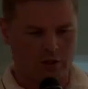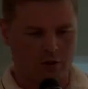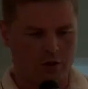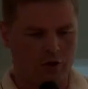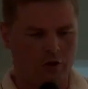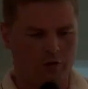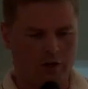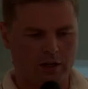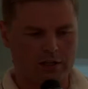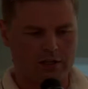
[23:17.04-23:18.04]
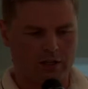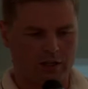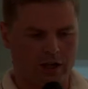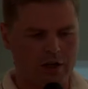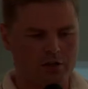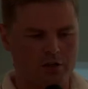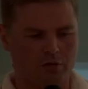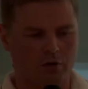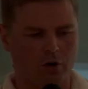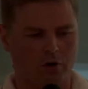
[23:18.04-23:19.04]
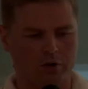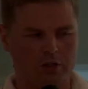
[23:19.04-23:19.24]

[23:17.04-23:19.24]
think of it as the engines of growth.